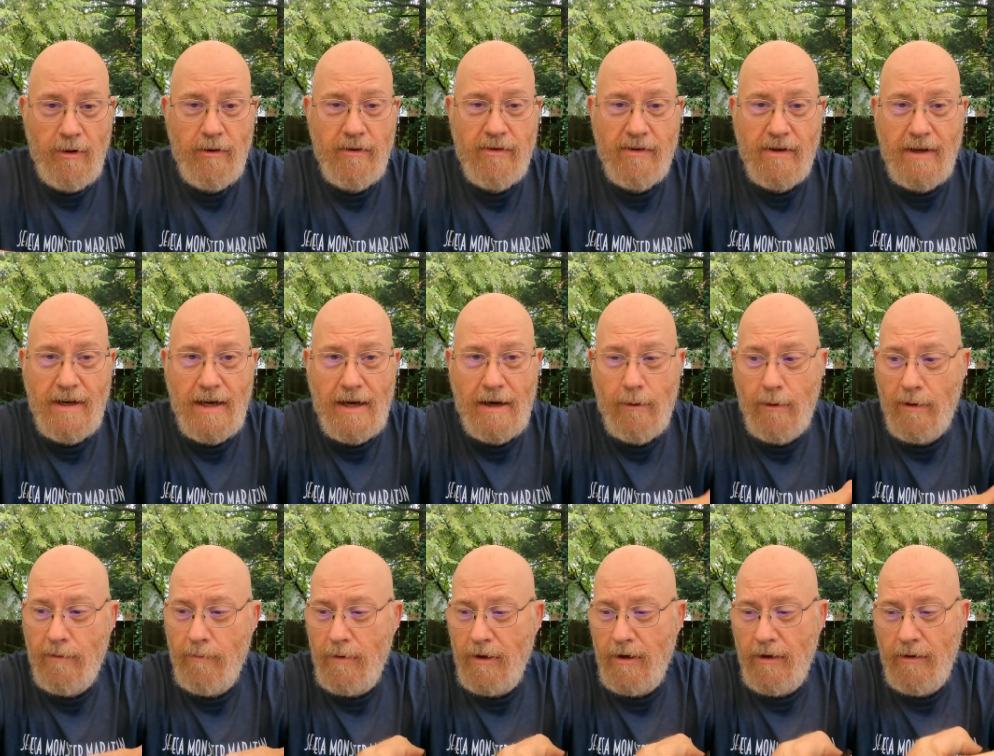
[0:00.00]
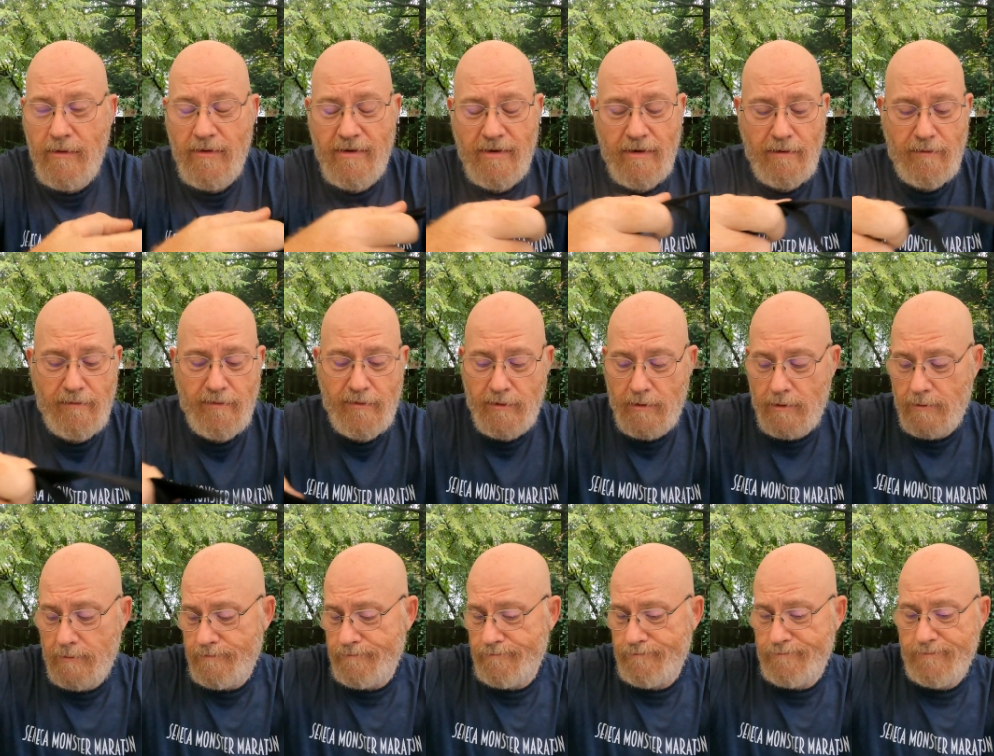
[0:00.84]
using now. I've been using it
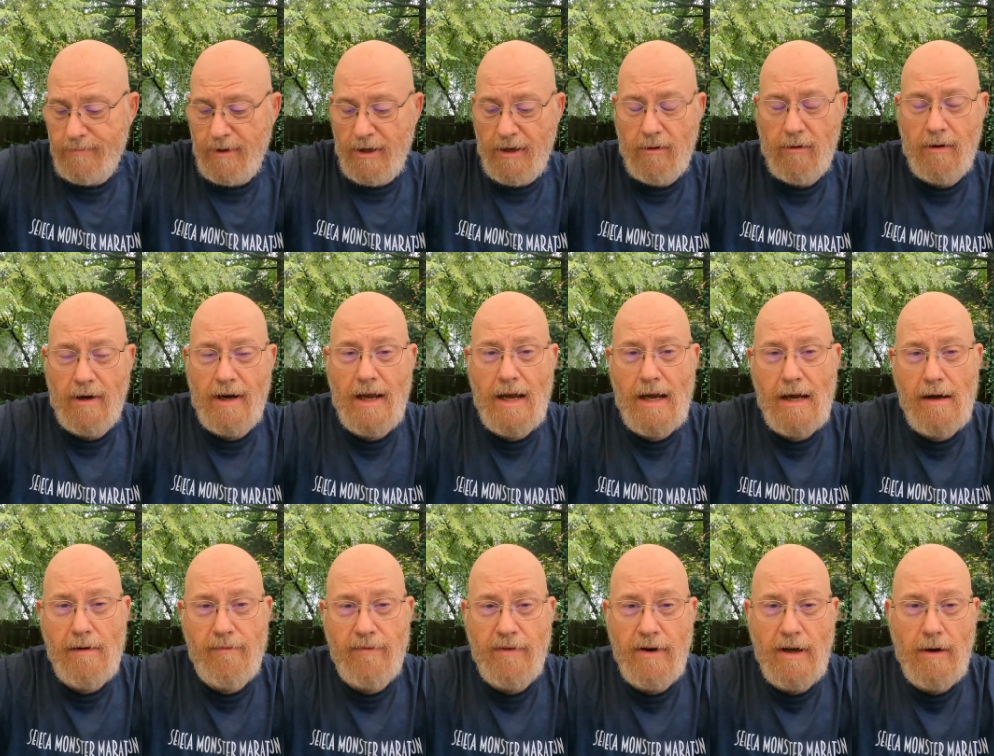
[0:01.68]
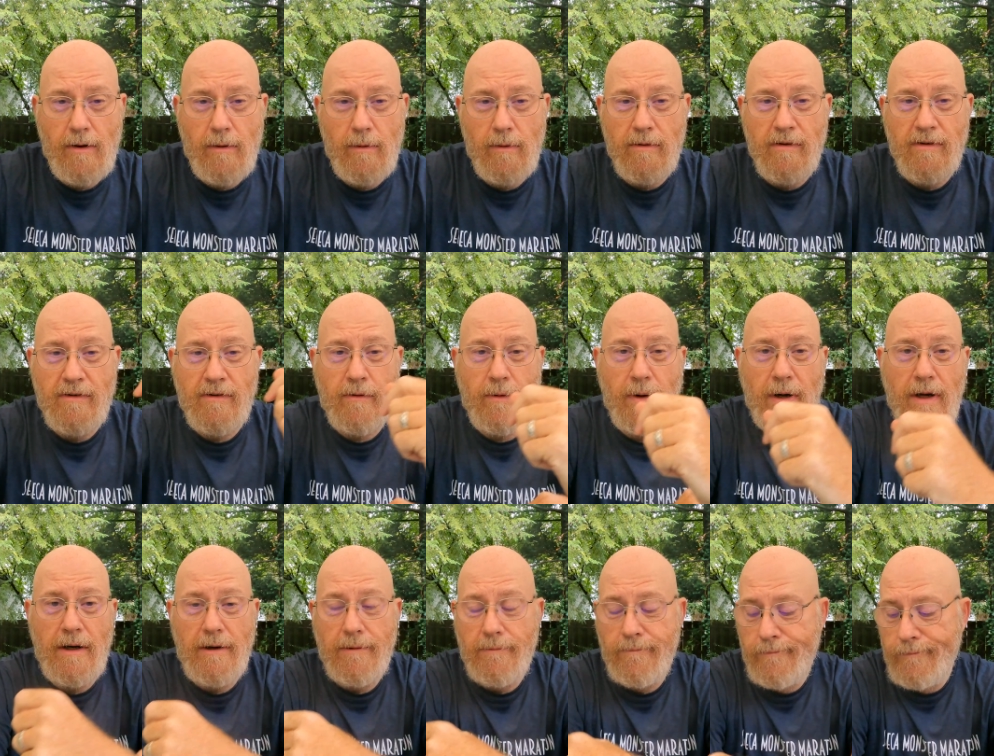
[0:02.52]
for a year and a half now. It's
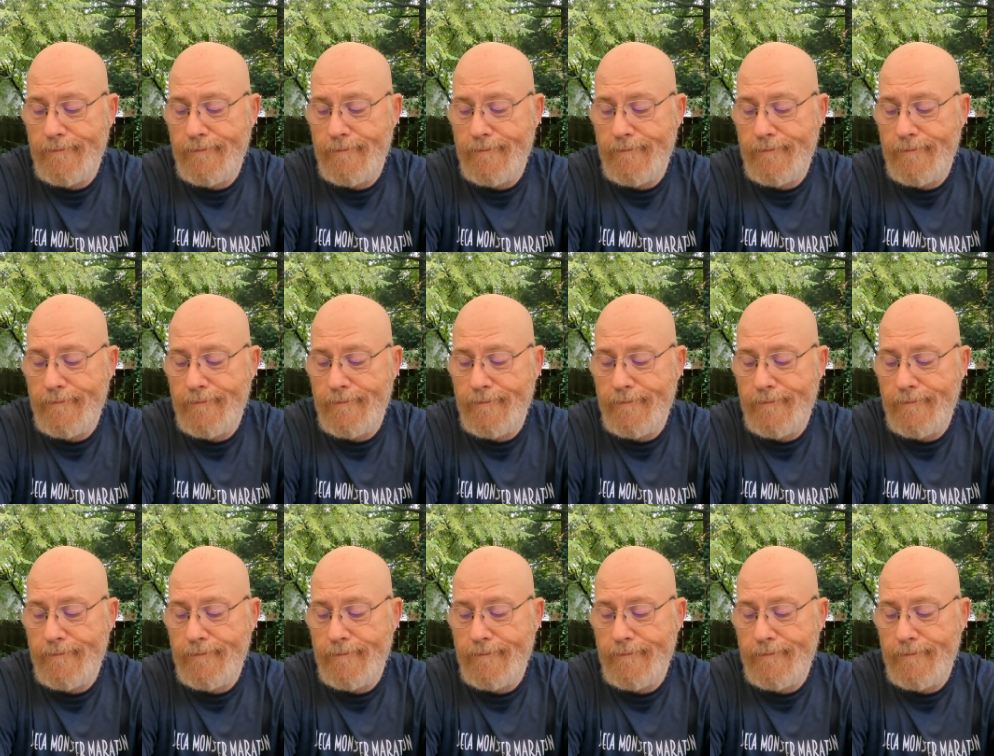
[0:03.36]
great.